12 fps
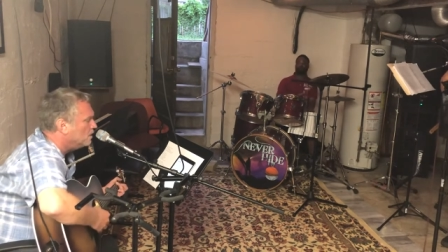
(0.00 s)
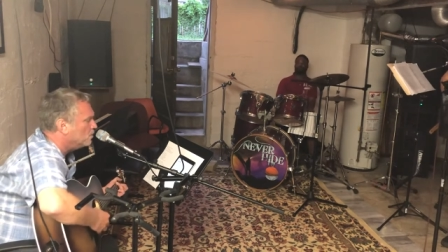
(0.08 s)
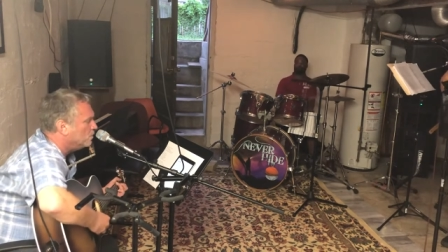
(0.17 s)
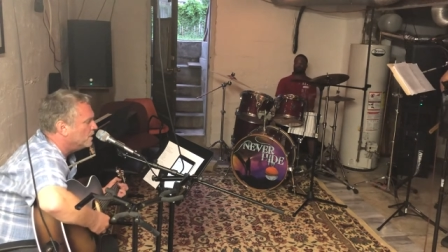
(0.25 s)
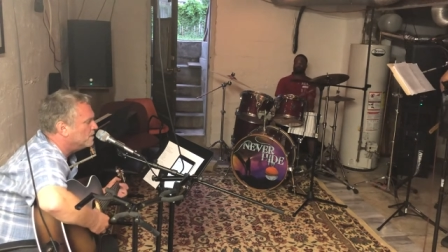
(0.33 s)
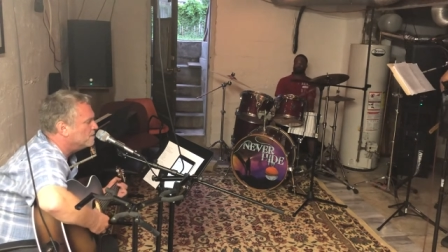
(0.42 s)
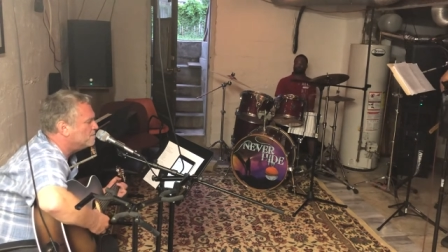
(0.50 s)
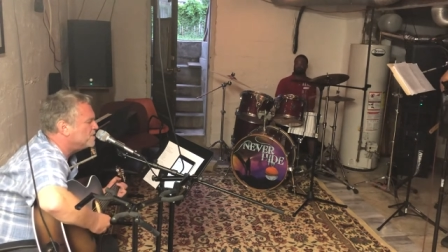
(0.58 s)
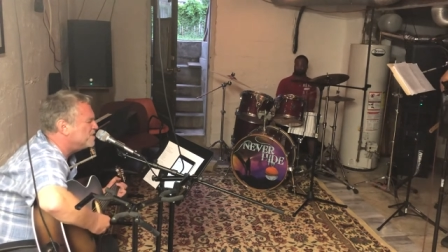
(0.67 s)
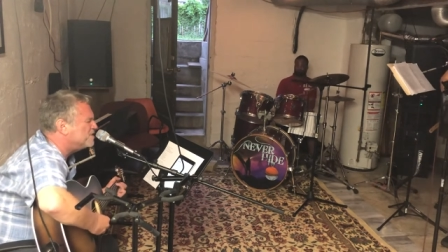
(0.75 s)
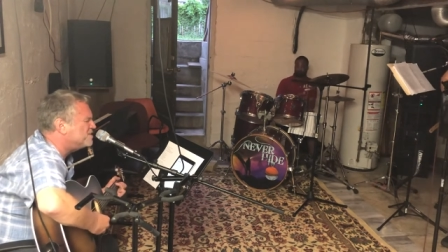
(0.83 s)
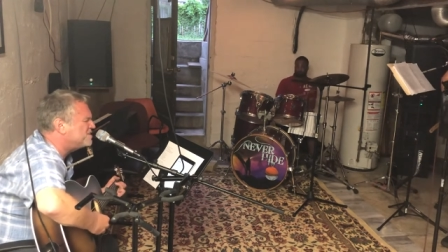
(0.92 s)
Where the
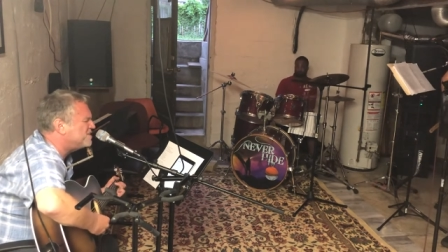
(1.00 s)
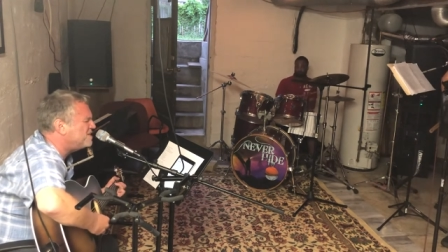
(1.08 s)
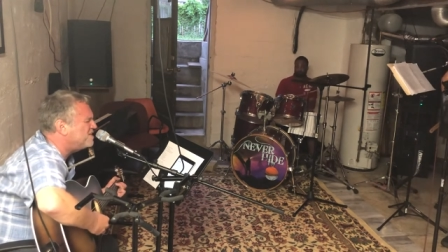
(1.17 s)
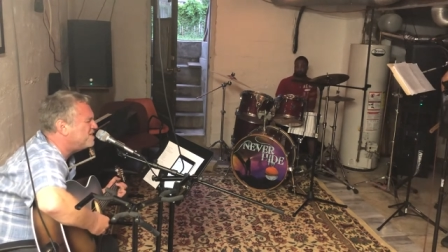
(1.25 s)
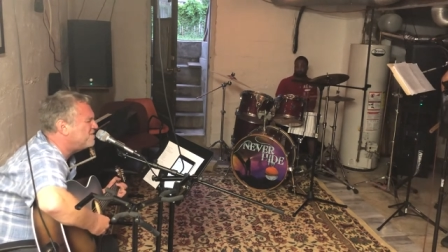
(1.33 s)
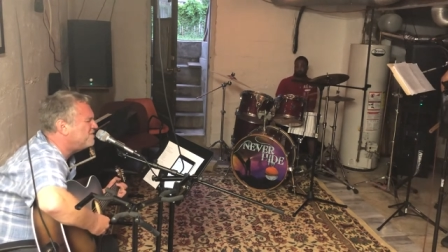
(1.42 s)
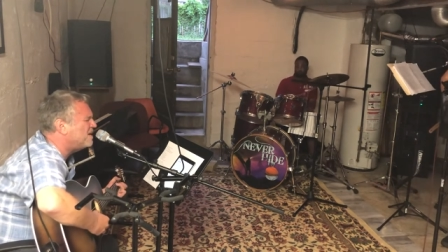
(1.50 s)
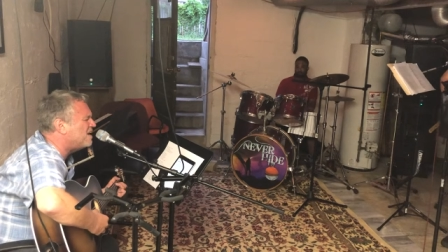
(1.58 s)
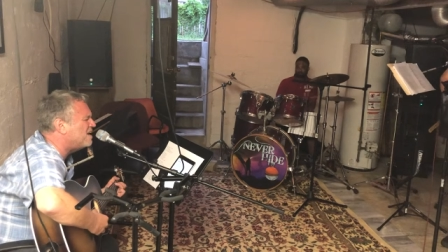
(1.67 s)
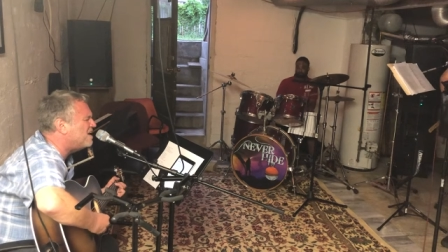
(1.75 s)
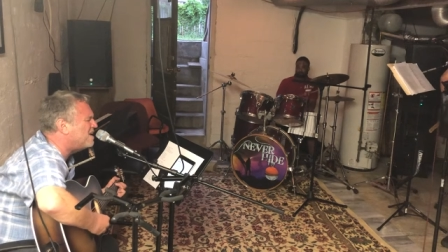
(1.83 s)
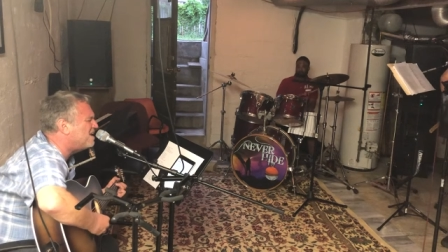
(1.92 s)
mercy of
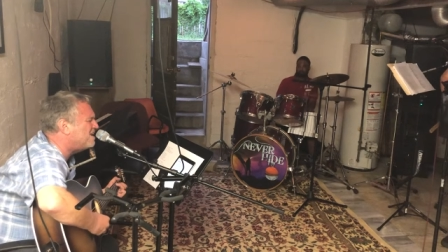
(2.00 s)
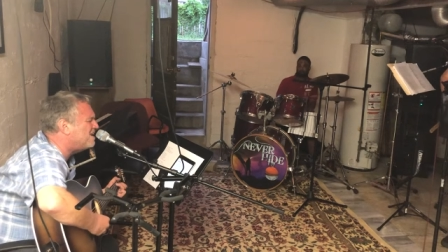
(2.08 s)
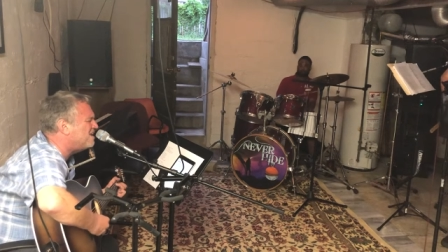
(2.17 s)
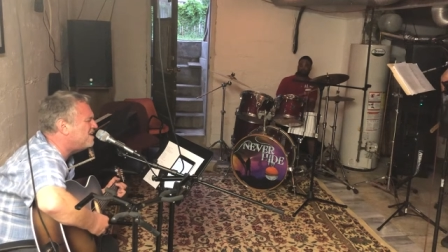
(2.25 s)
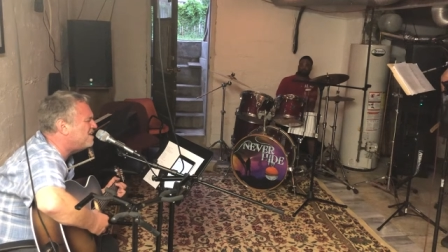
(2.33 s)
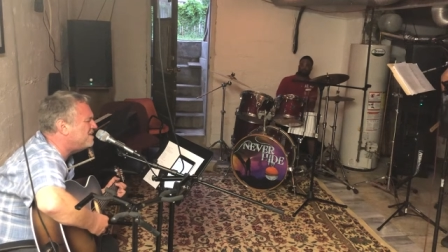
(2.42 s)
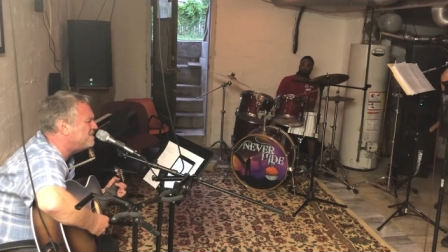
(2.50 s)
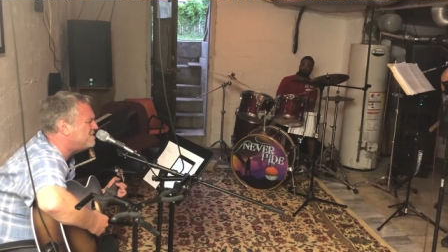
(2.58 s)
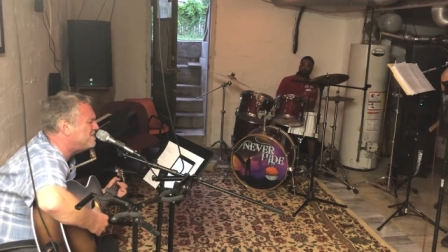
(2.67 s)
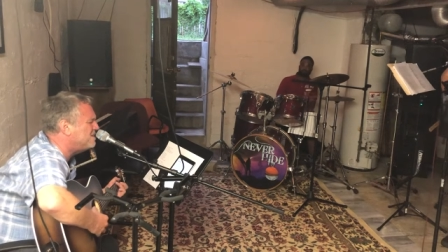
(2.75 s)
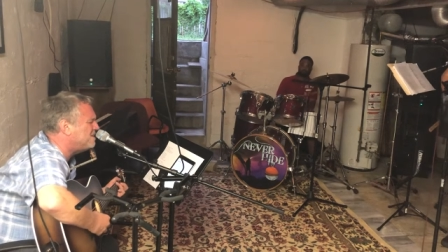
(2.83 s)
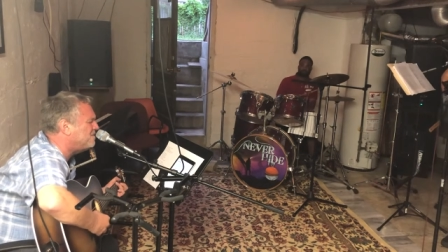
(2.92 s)
God is
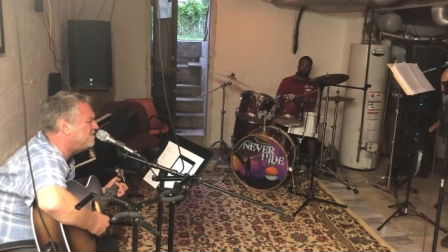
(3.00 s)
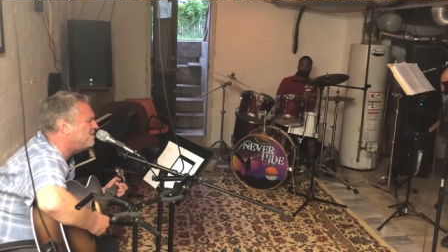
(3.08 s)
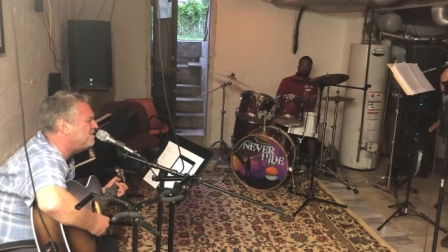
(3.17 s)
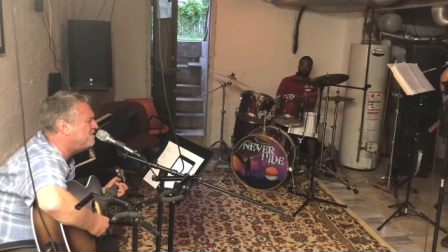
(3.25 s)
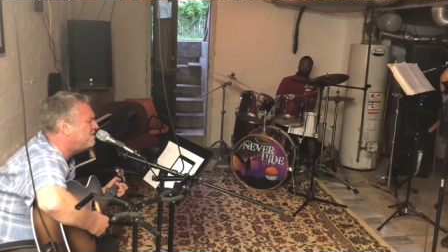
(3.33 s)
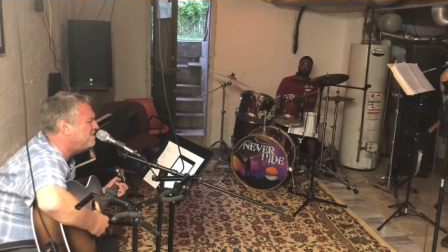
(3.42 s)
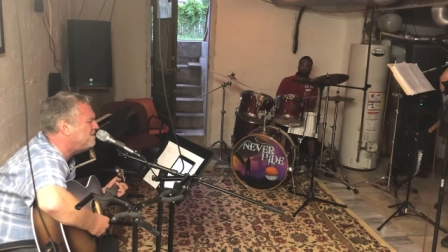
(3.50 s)
given